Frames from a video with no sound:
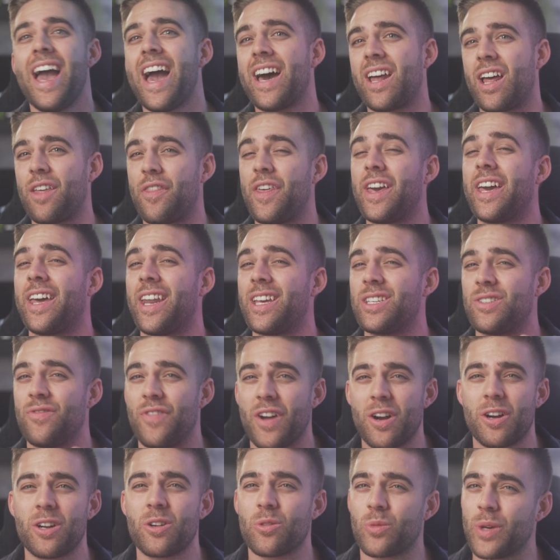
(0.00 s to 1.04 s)
and I think it is
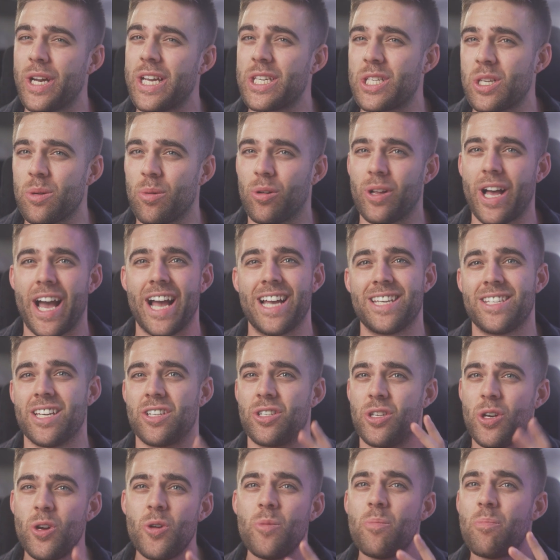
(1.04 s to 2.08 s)
very reasonable, as the
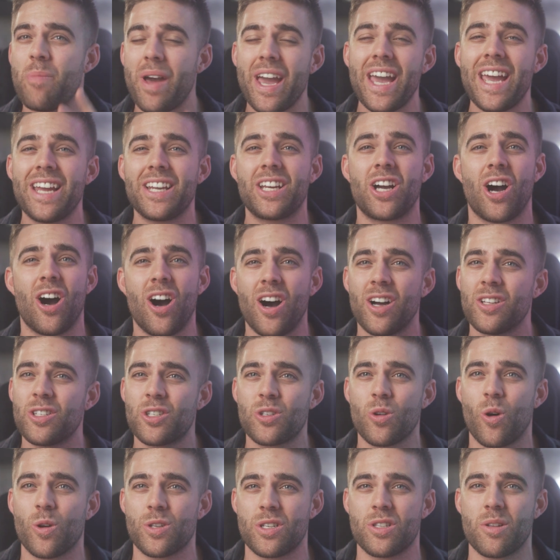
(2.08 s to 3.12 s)
2 main
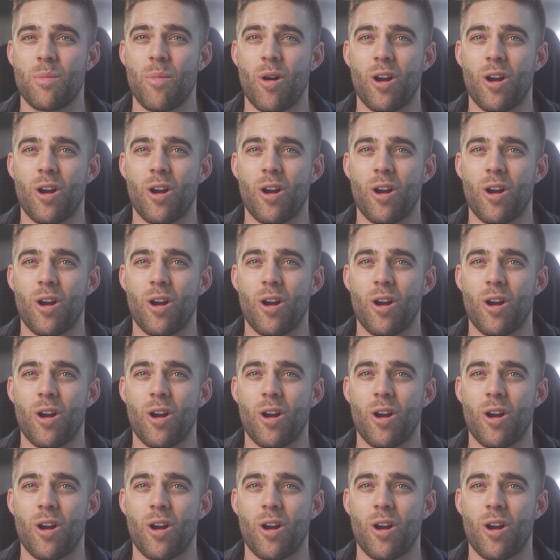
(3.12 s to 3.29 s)
consoles in the